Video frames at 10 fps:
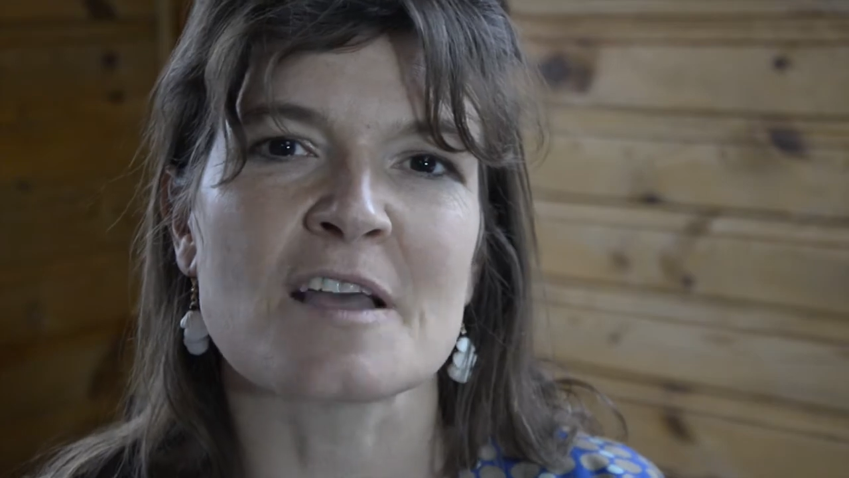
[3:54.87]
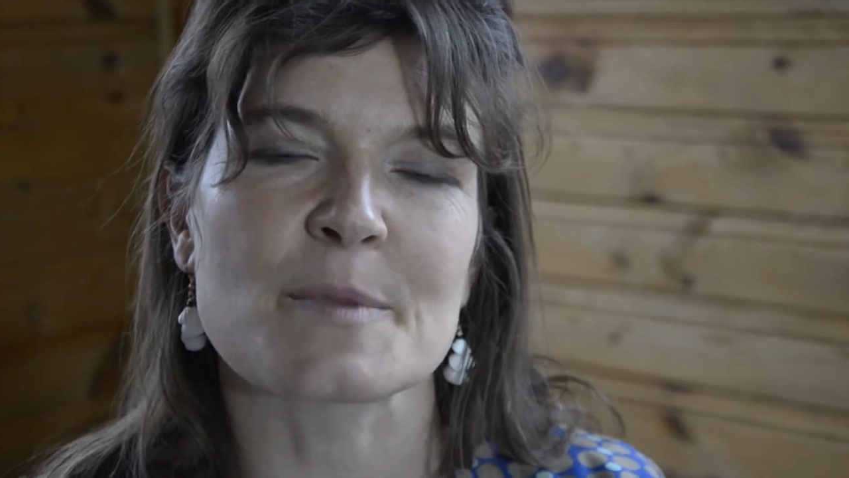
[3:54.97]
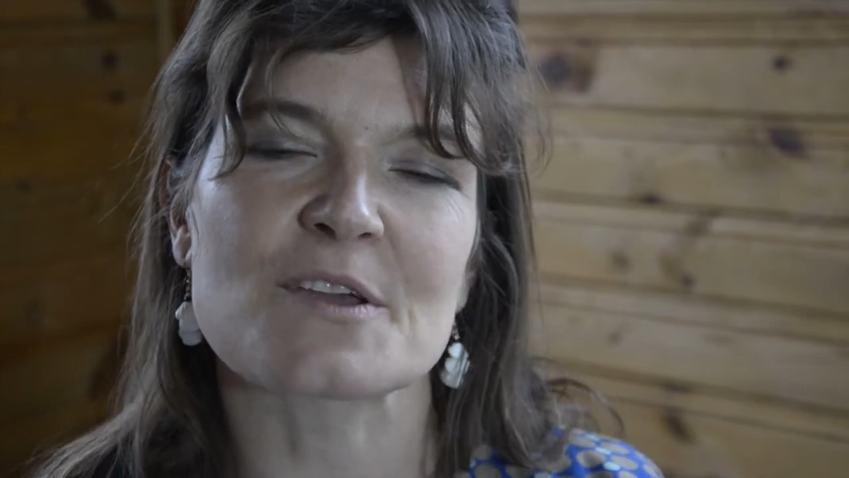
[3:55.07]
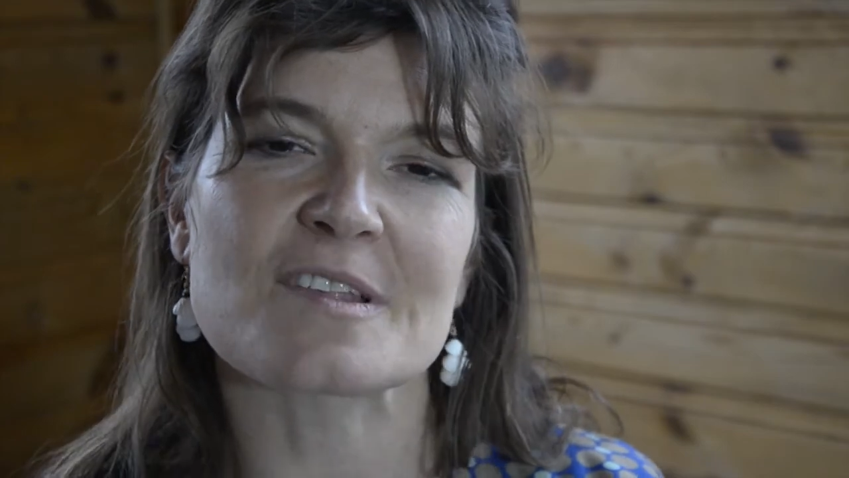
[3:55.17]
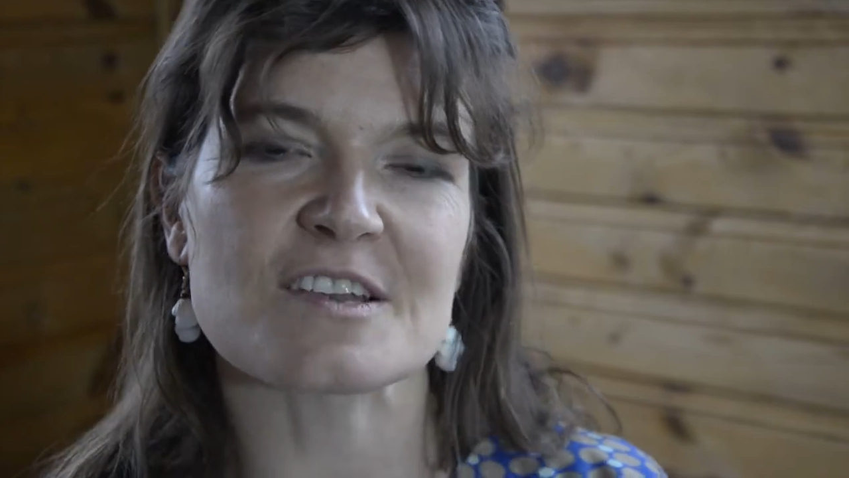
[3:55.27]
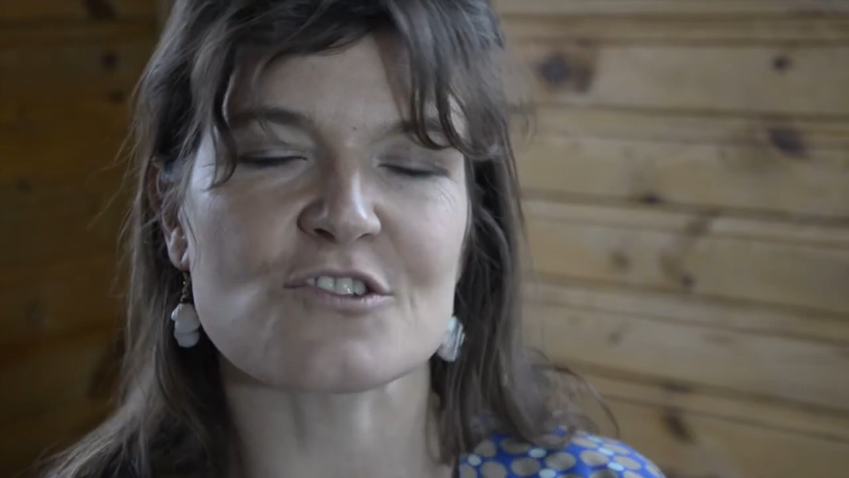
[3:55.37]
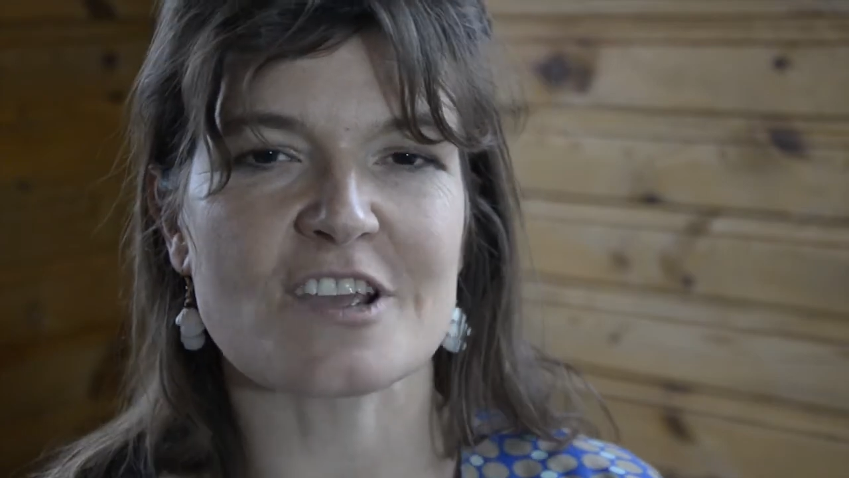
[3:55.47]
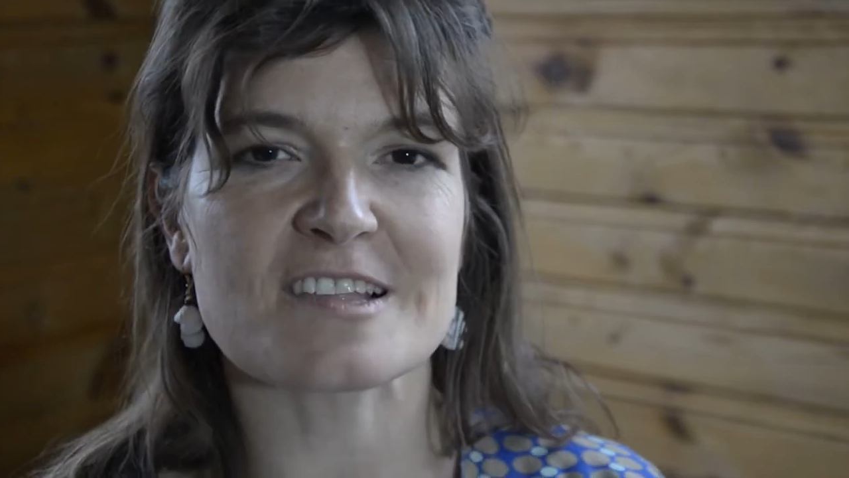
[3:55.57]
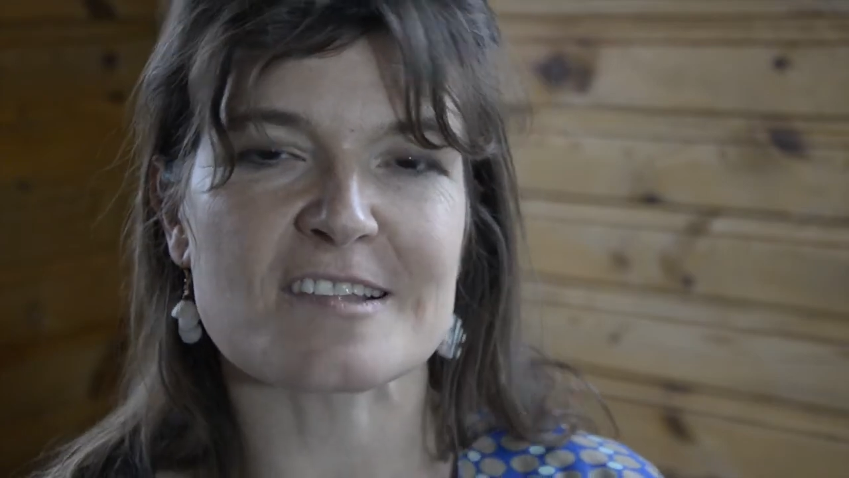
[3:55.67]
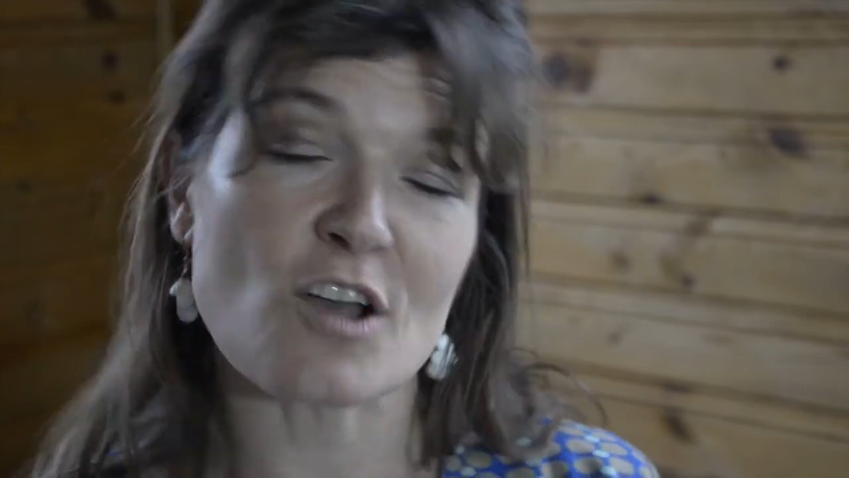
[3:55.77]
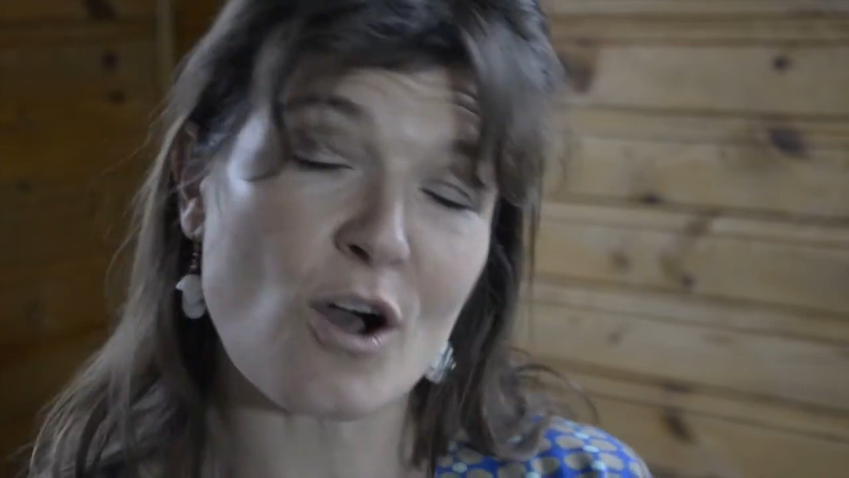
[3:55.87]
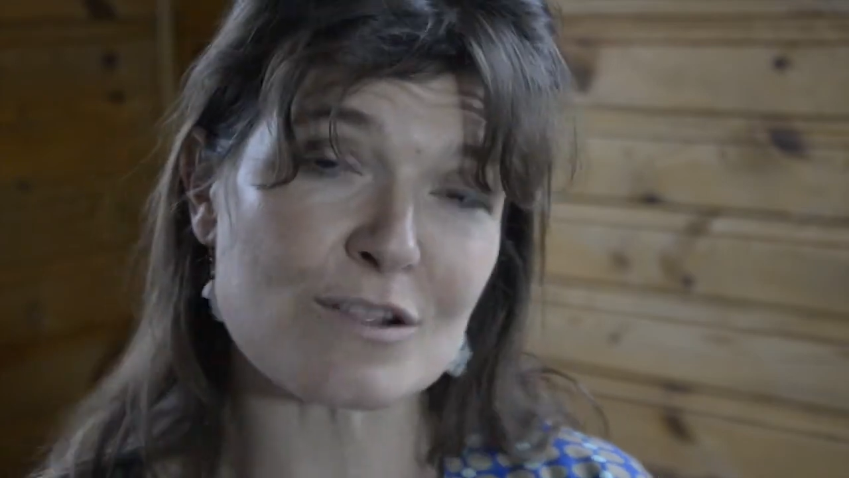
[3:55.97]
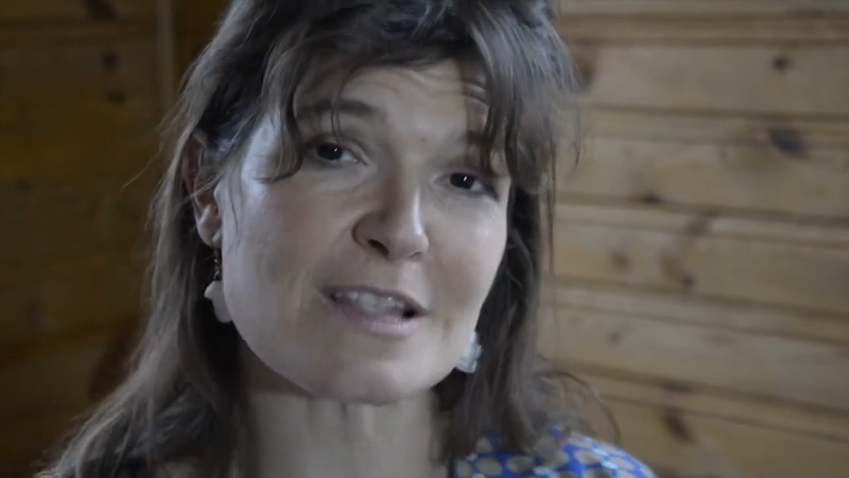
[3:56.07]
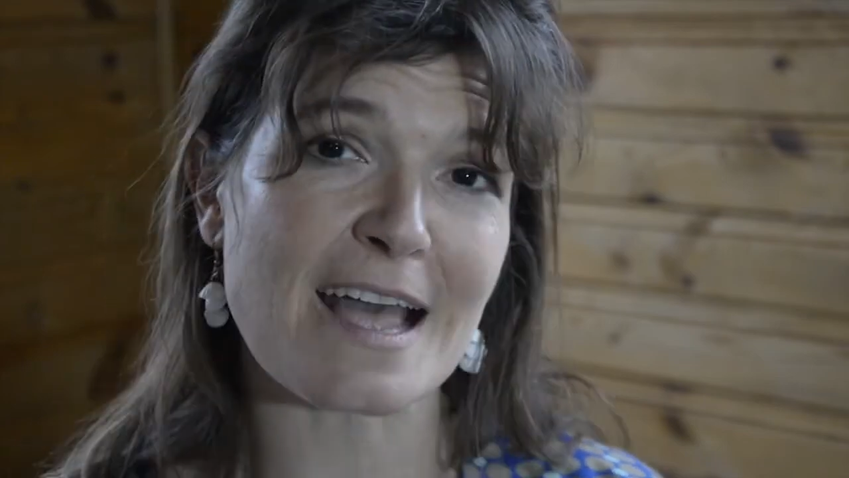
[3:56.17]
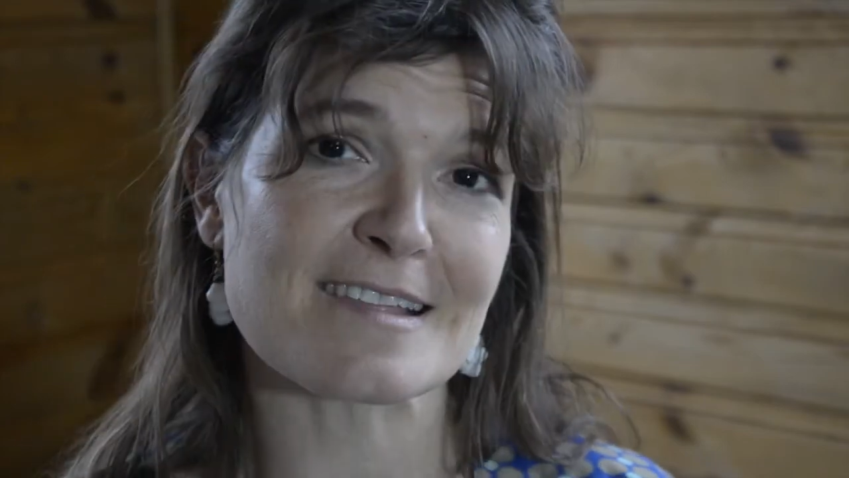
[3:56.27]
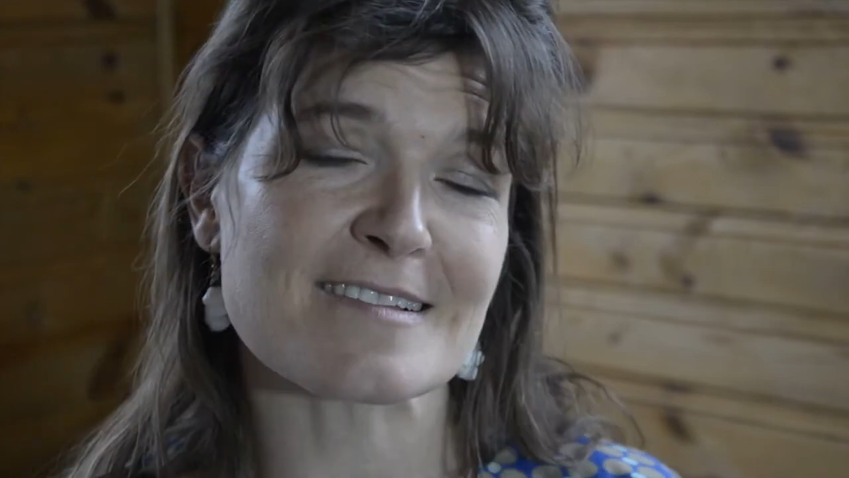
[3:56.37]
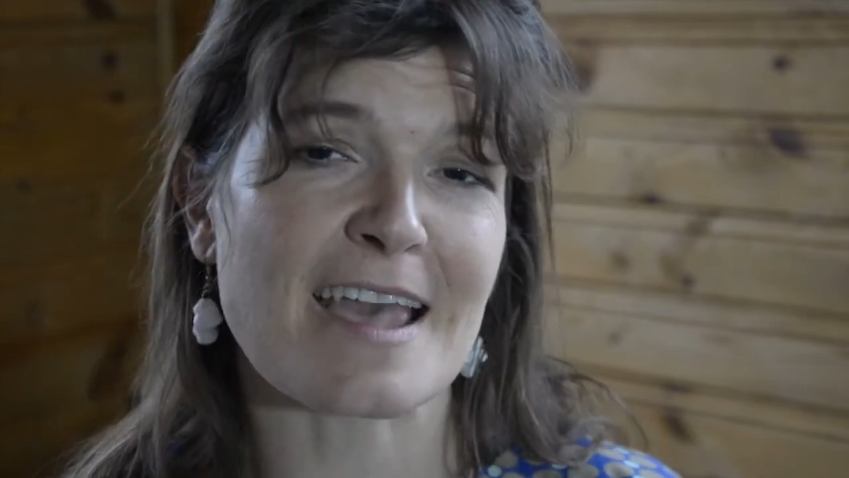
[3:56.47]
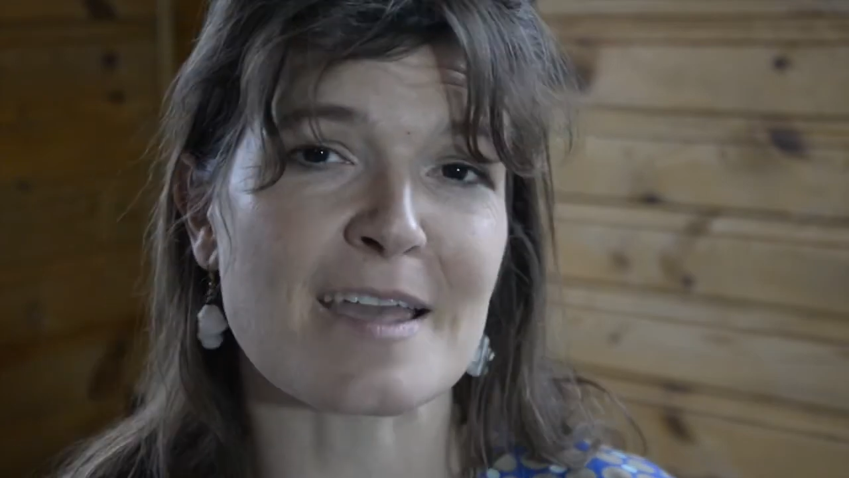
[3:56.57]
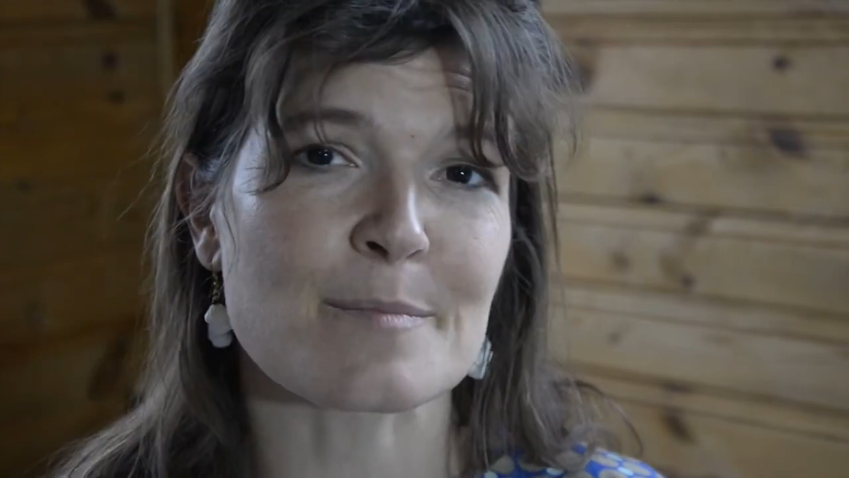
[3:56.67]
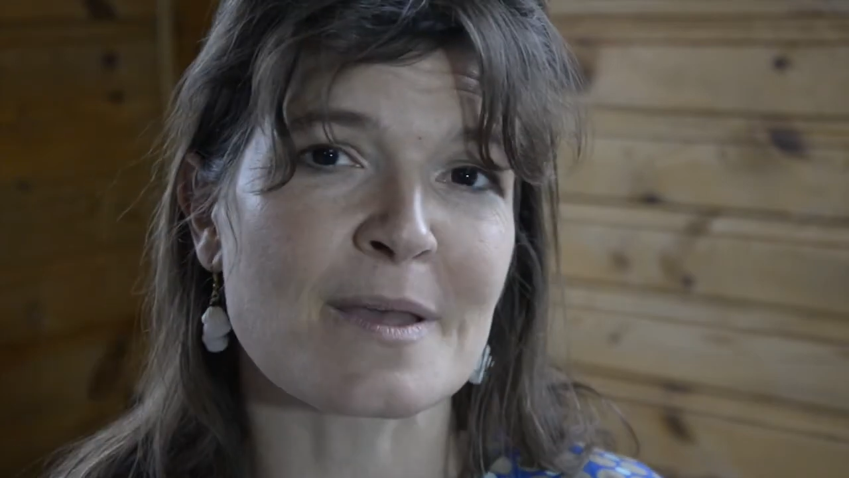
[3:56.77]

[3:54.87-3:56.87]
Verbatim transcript: because it addresses a whole landscape